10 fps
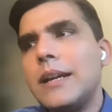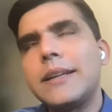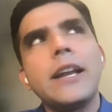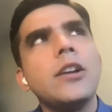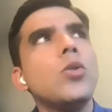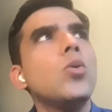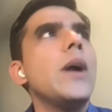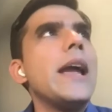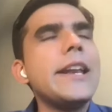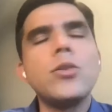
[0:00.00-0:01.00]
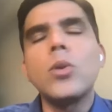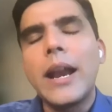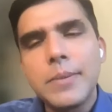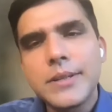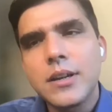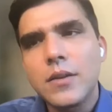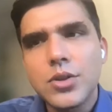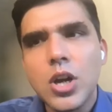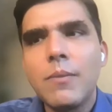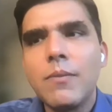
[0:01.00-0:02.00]
it can do 80 to 90% of the
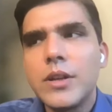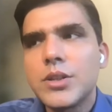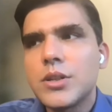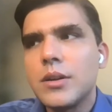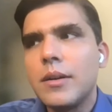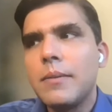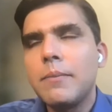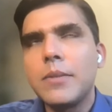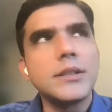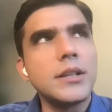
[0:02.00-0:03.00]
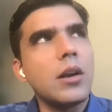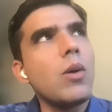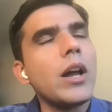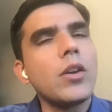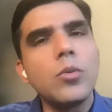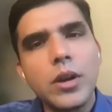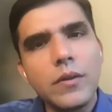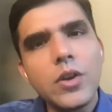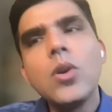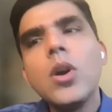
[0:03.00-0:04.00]
job, which uh, doesn't require human
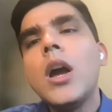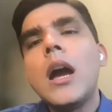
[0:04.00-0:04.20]
review.